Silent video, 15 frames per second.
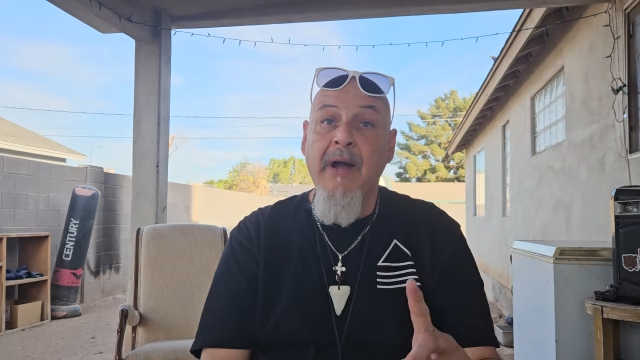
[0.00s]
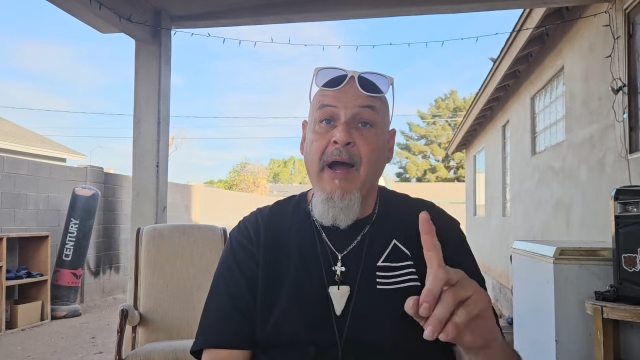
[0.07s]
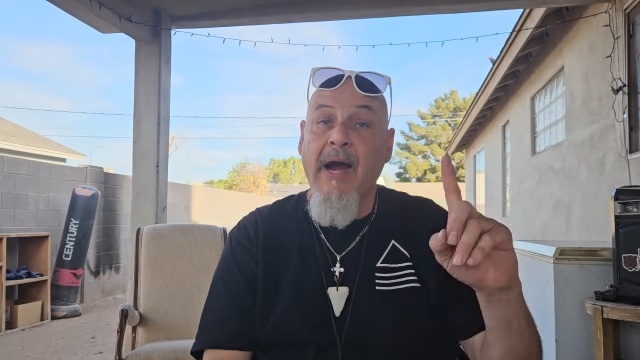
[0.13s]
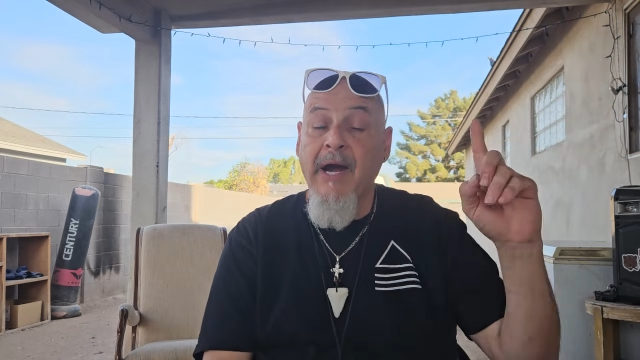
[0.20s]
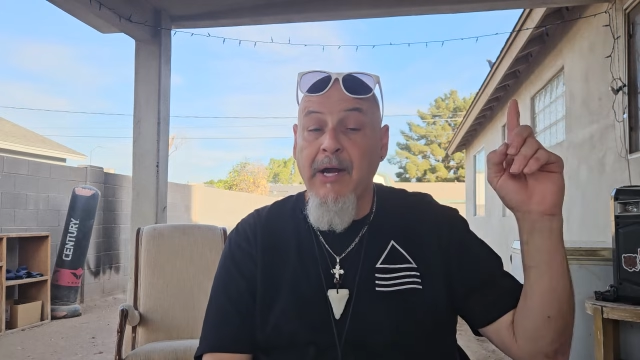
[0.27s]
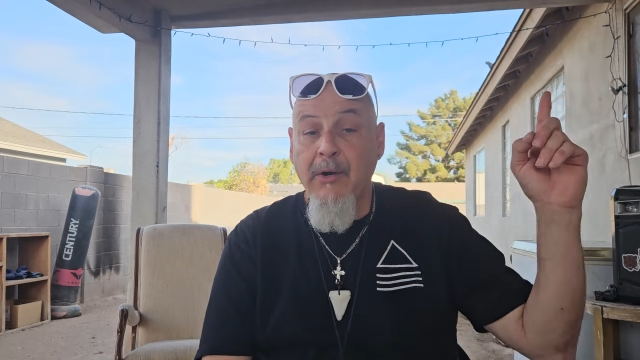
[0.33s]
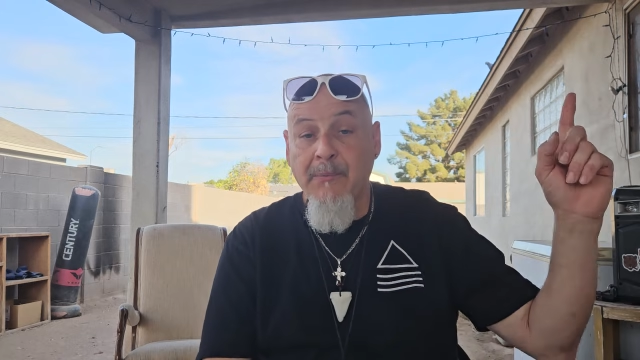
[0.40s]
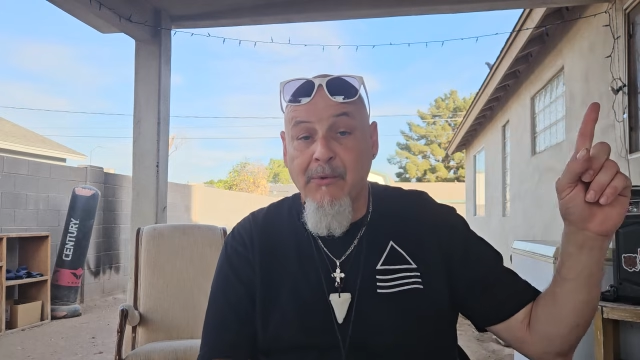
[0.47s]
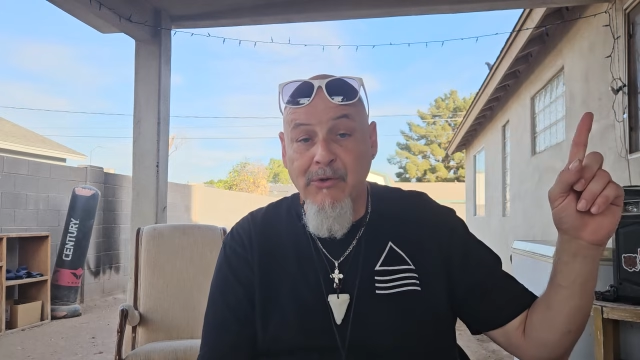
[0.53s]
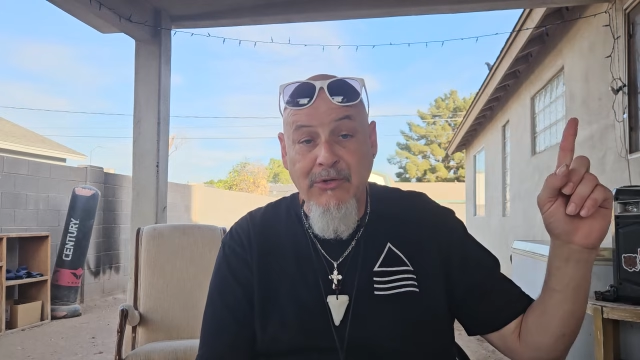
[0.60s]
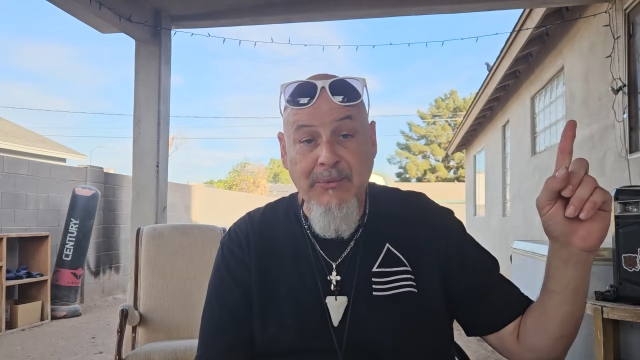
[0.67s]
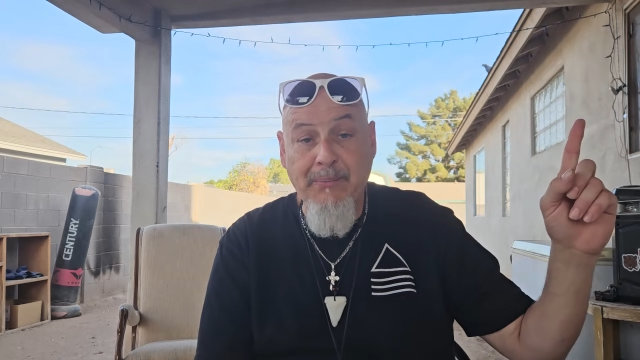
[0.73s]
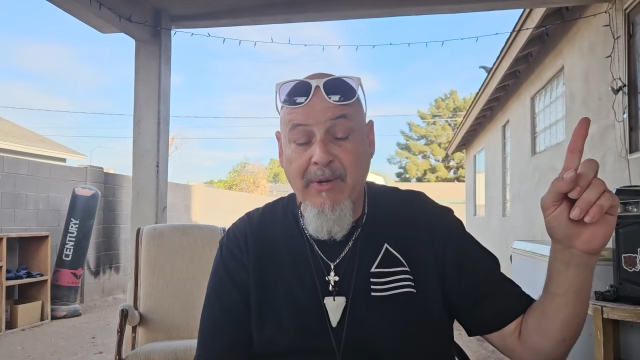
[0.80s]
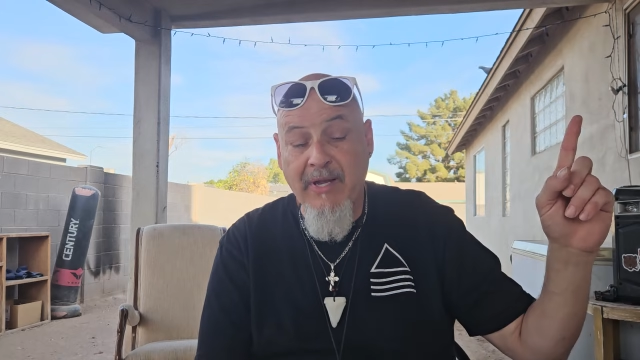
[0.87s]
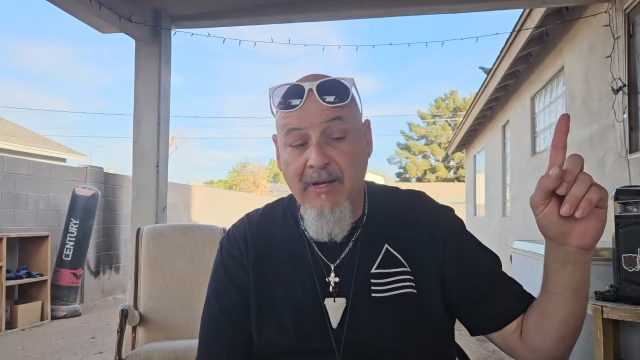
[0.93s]
I almost
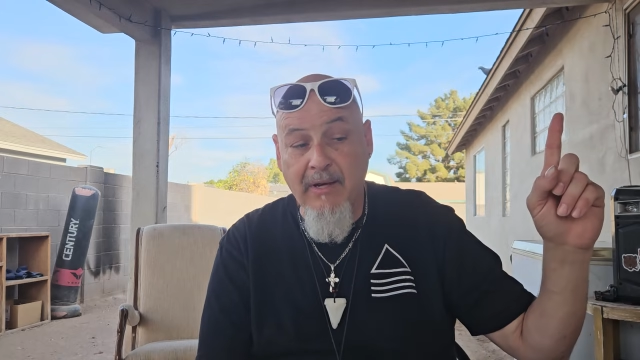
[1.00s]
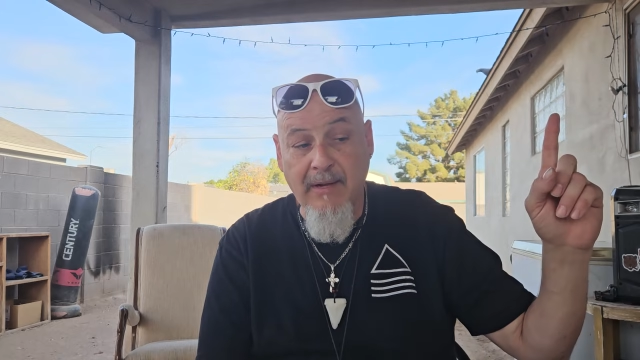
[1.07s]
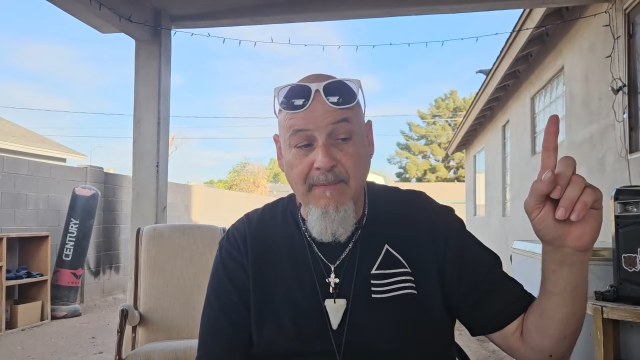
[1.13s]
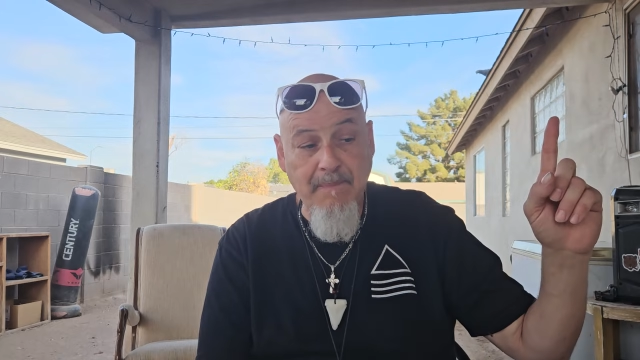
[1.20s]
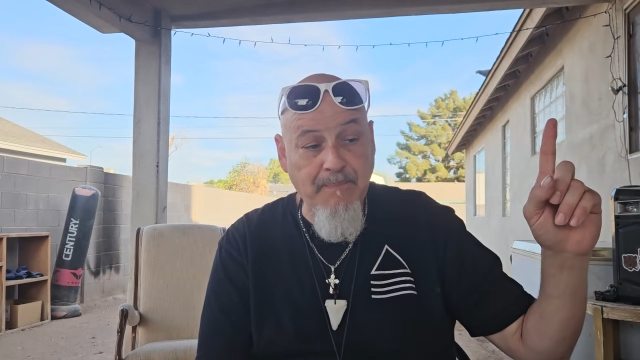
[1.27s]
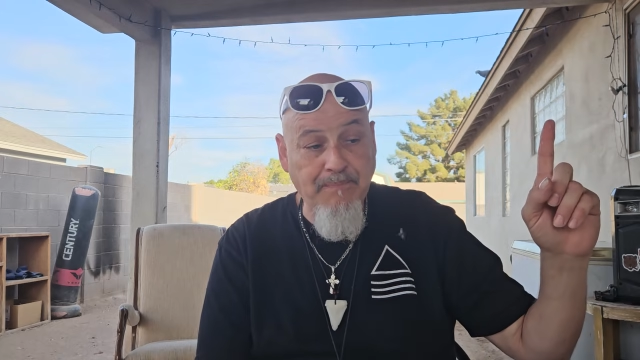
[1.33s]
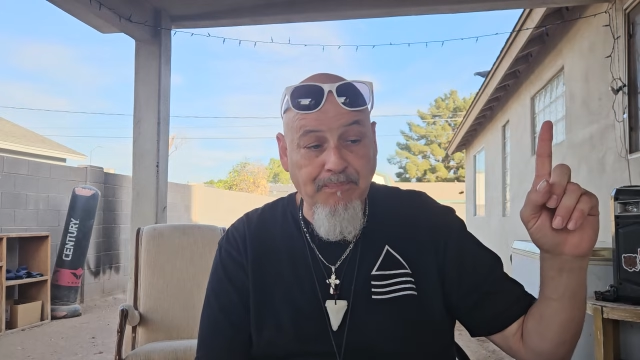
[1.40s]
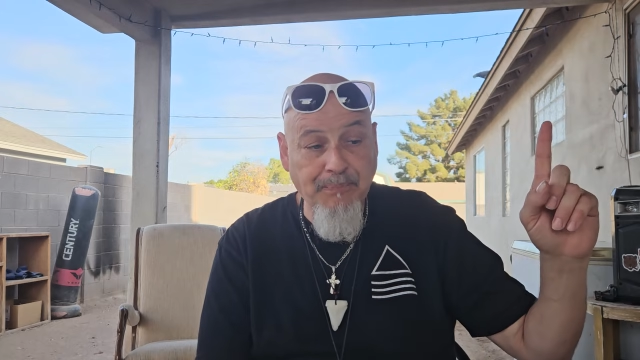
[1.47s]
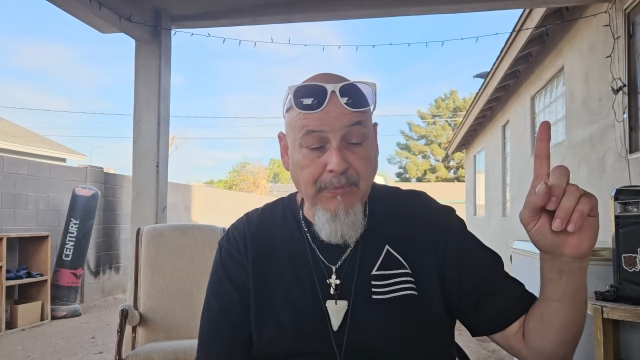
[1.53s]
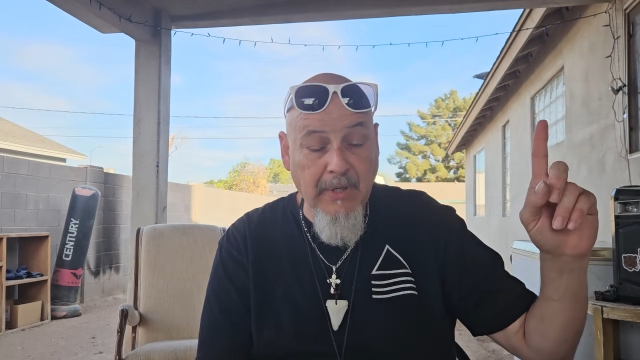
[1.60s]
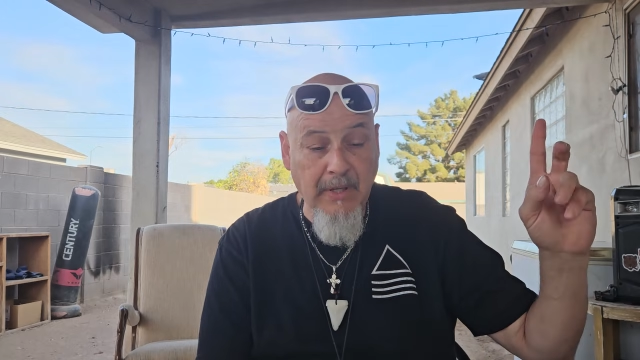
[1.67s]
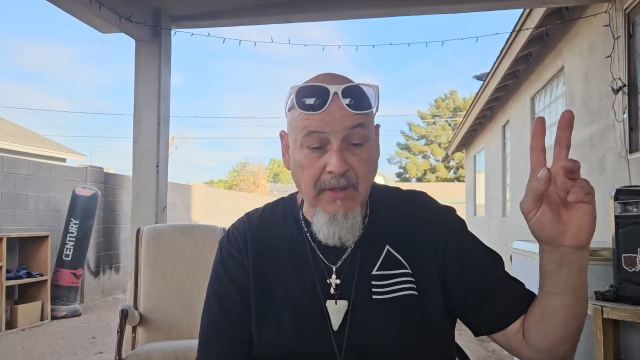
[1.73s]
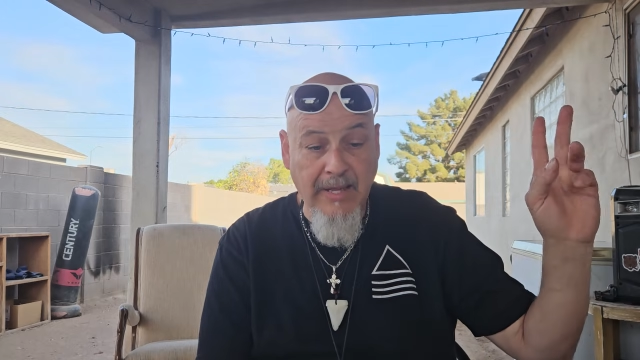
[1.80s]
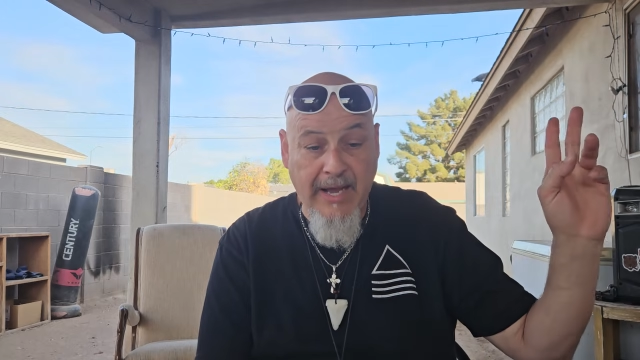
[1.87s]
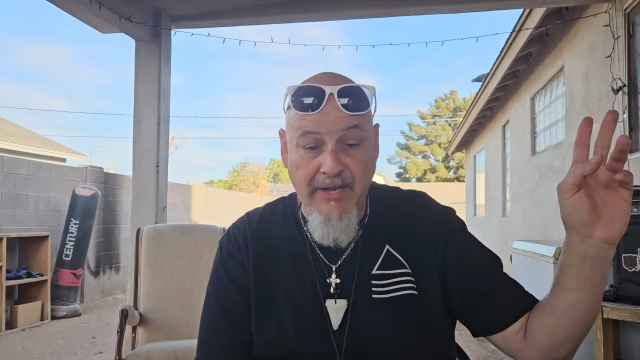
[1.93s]
spent
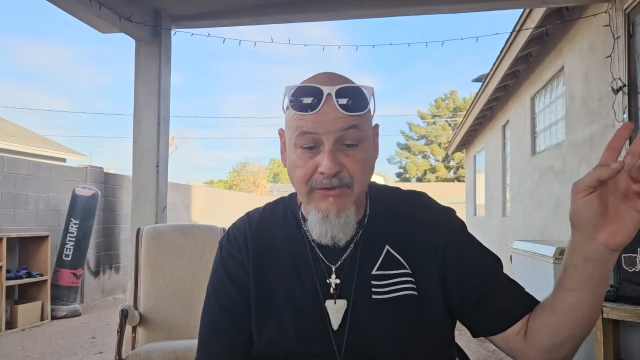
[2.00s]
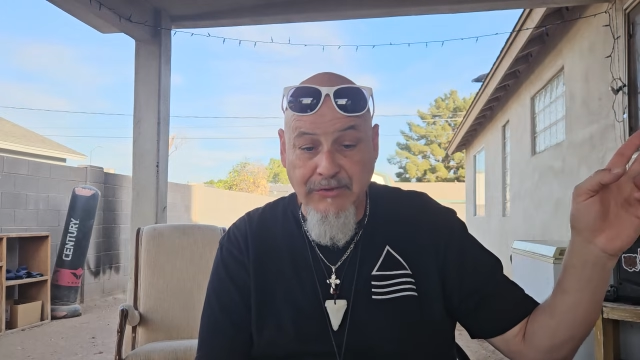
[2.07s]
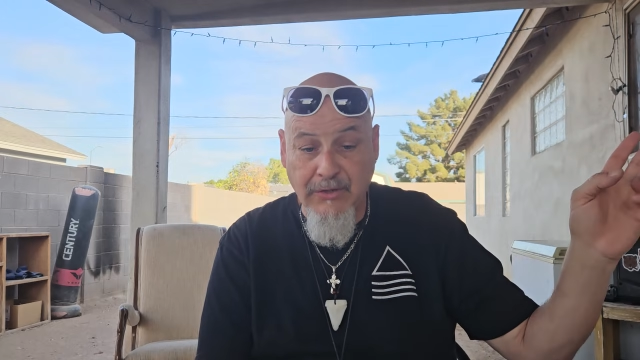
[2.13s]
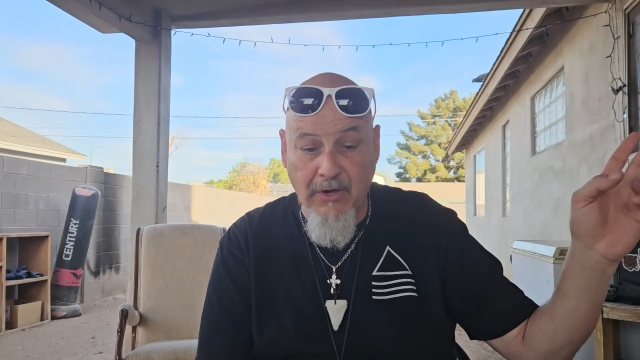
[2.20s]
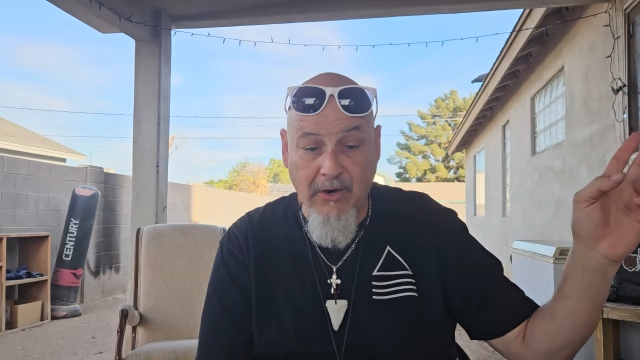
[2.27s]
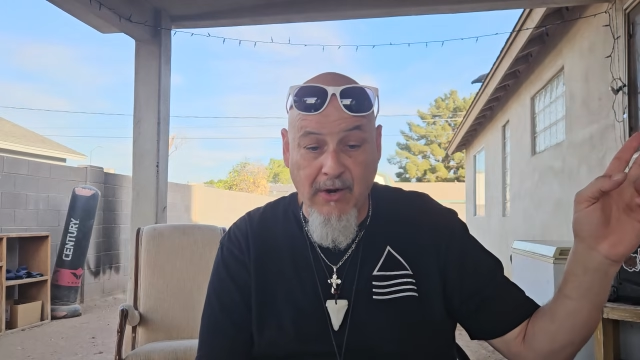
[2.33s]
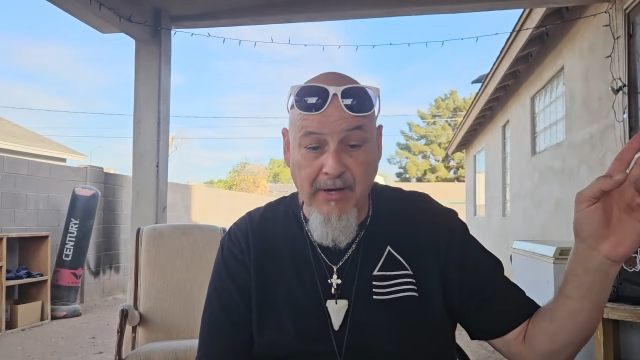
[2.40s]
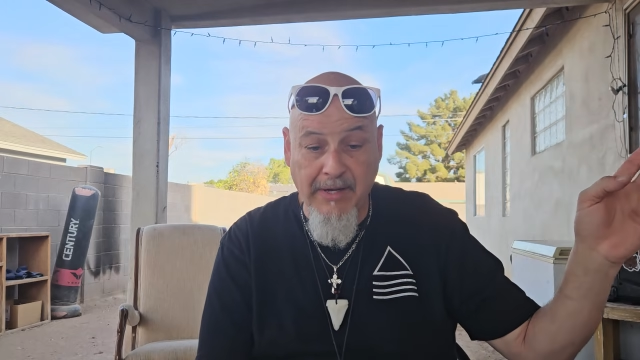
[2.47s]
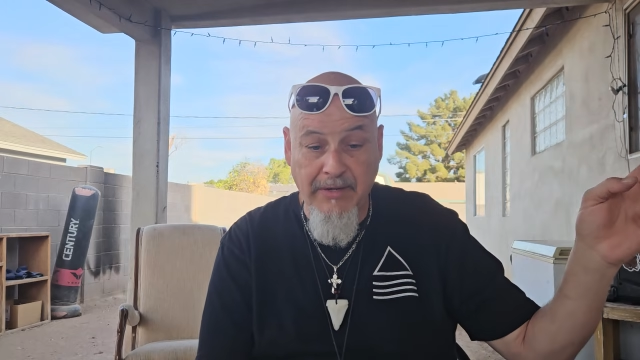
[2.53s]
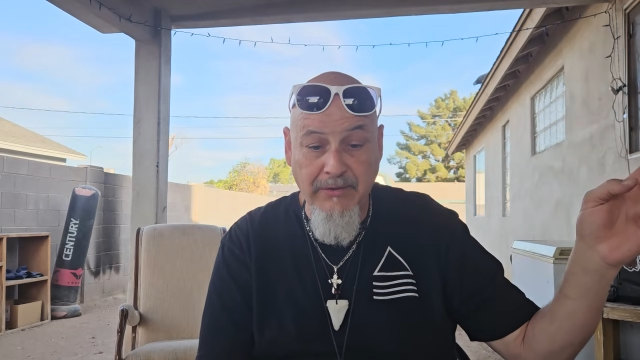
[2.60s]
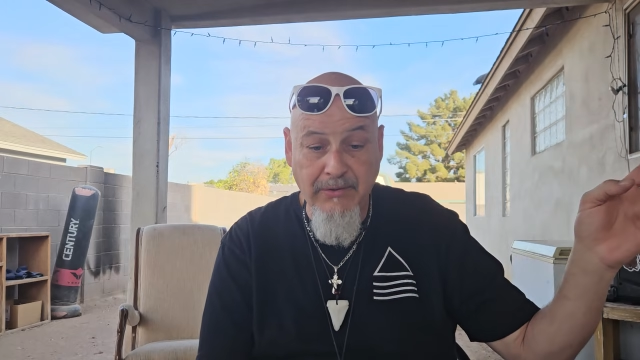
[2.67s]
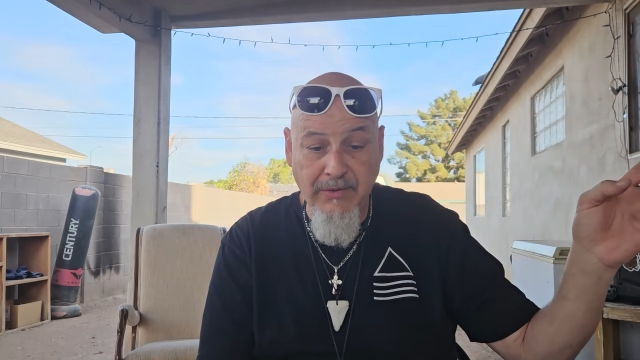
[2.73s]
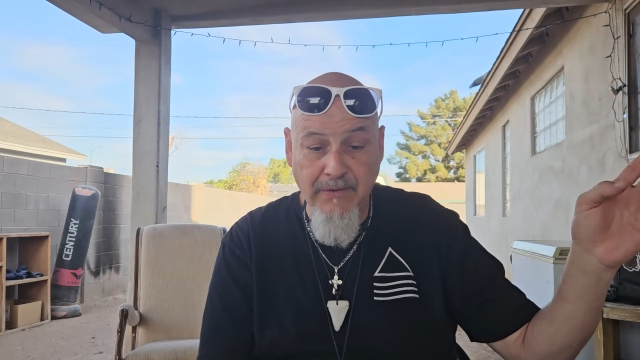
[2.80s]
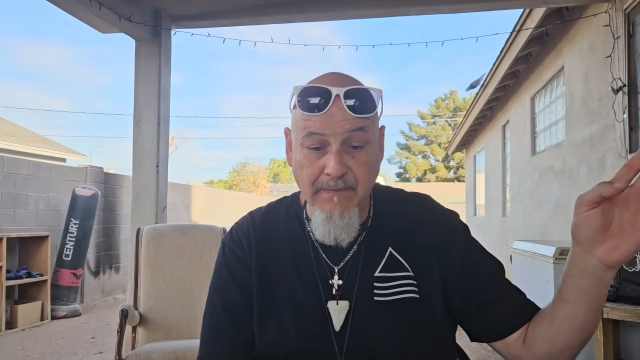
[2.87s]
last August